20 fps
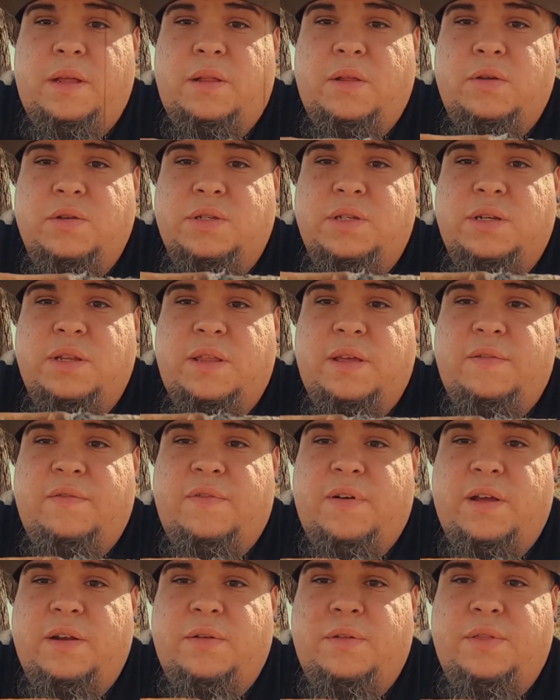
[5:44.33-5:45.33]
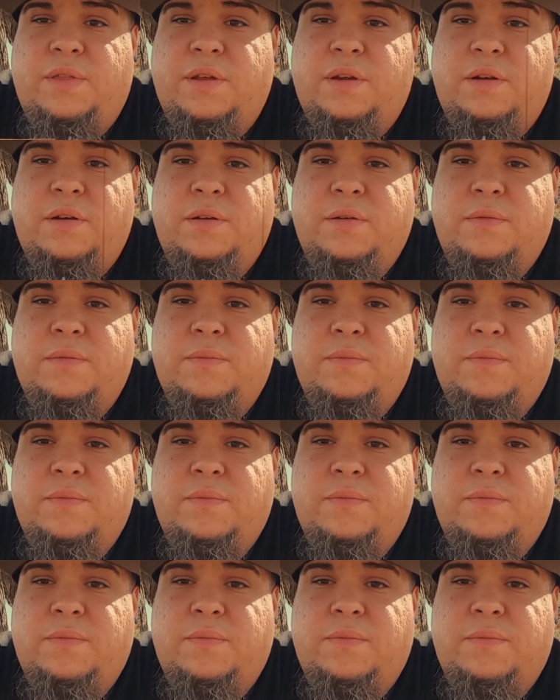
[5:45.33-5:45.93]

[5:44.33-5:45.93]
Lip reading: closer to that final third.